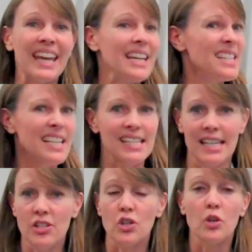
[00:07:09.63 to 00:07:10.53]
It's
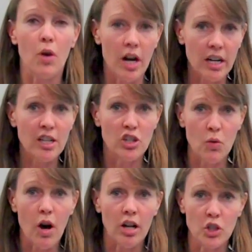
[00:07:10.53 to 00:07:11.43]
easy, so you are going to
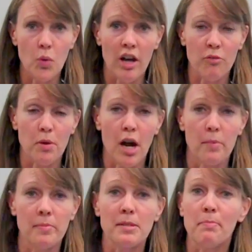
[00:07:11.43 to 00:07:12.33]
do all 12
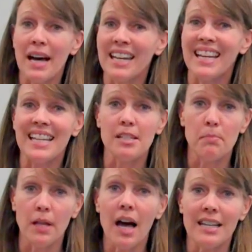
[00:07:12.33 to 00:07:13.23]
problems, but it is a
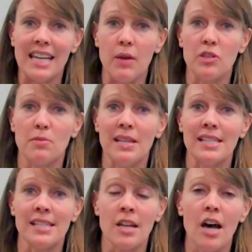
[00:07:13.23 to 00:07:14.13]
block day, which
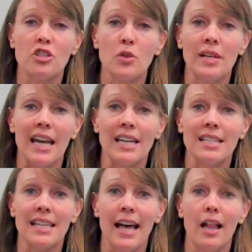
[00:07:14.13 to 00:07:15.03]
means it's not due again
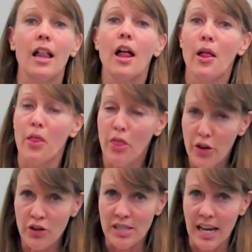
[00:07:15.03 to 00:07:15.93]
until
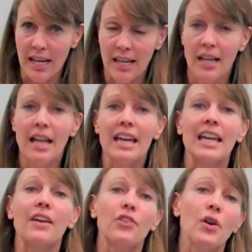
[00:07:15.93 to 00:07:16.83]
Thursday.
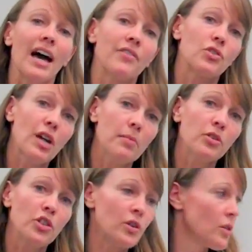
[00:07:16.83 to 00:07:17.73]
If you have
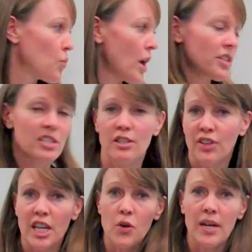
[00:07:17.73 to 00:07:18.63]
trouble, you can watch this
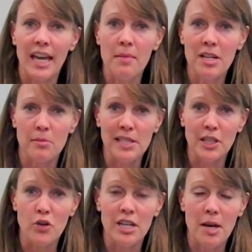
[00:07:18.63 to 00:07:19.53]
video again it'll be
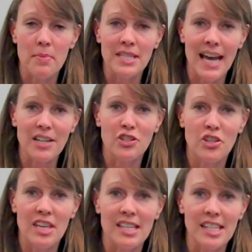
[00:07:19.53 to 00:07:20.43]
loaded up attached
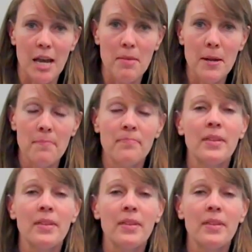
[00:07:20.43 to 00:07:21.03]
to the assignment.